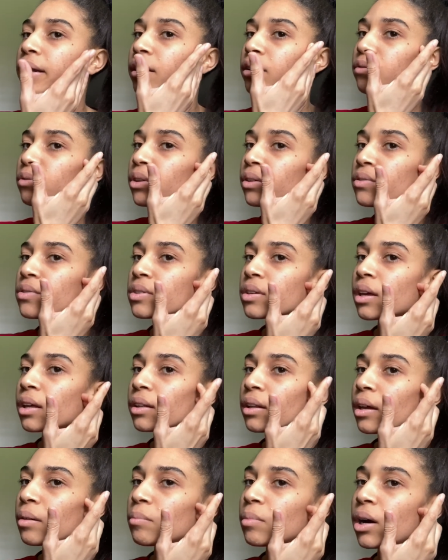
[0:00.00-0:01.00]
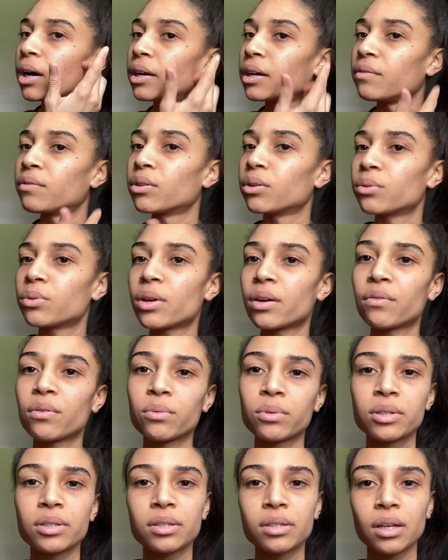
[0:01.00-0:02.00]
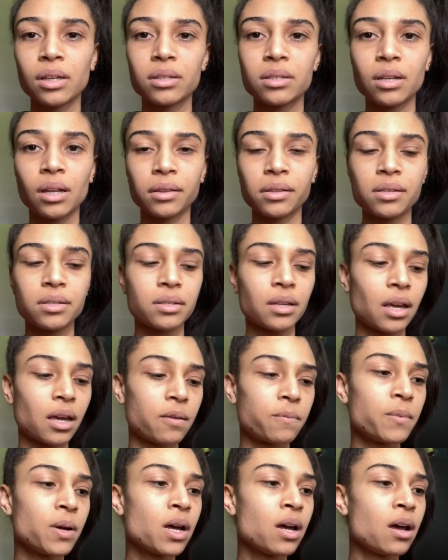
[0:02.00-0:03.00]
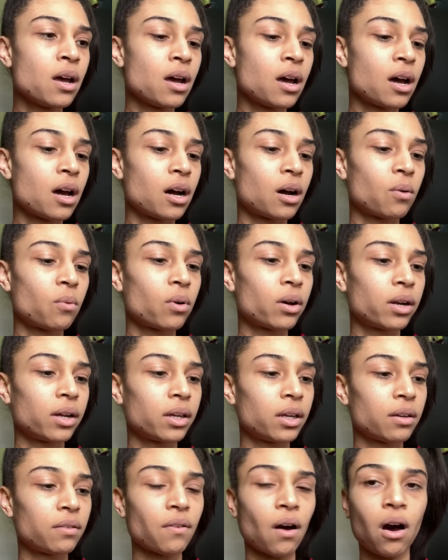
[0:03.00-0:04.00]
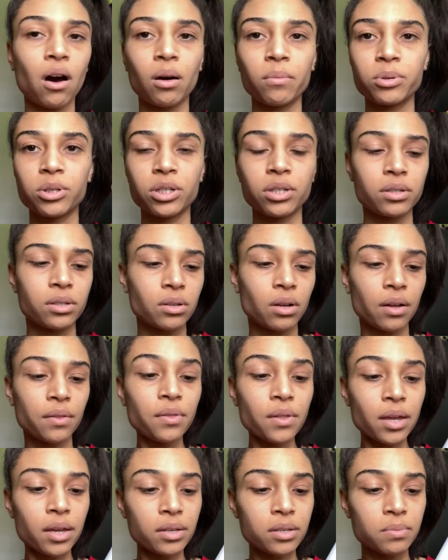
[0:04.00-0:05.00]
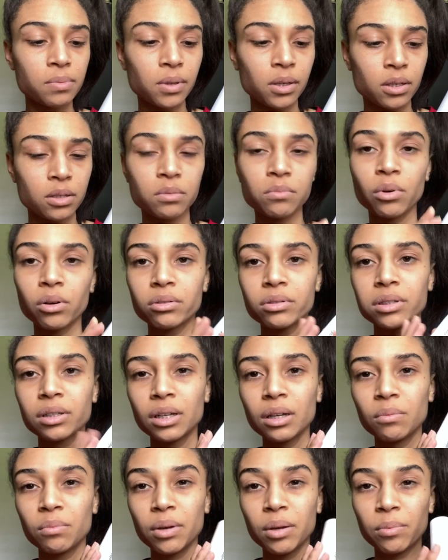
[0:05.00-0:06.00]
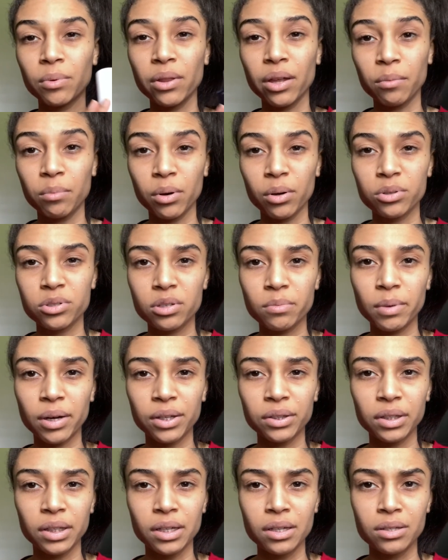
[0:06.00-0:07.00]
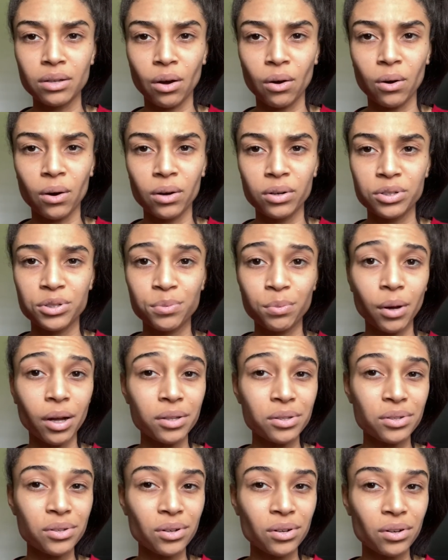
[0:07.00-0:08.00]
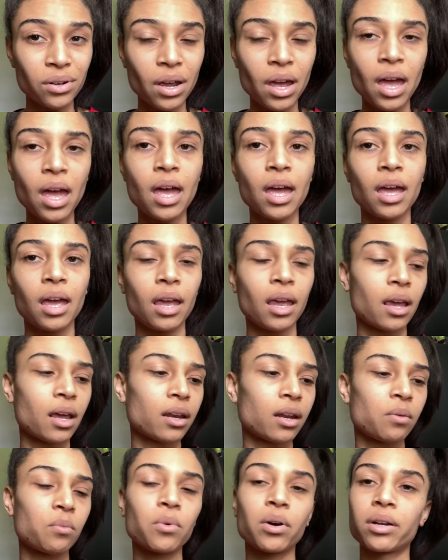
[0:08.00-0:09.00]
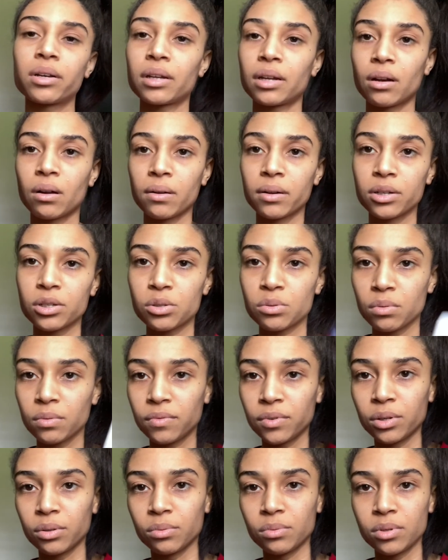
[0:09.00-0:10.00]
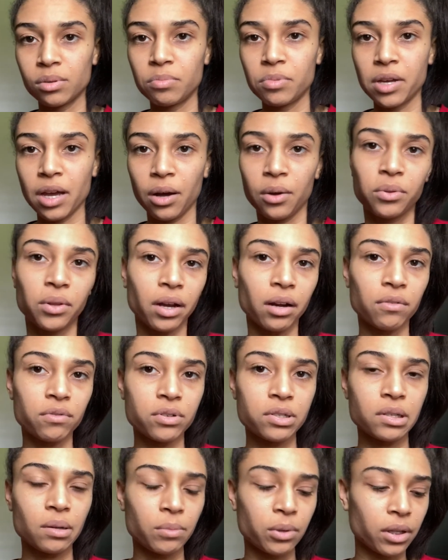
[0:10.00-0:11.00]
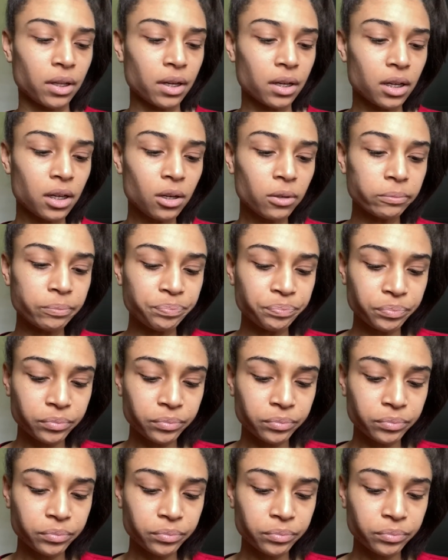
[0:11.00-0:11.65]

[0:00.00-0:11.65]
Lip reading: And if you have skin like mine, even though everyone's skin's not the same, I want to give options on this, because mostly people that post about these are sponsored, and I want an honest review to be out there for someone like you.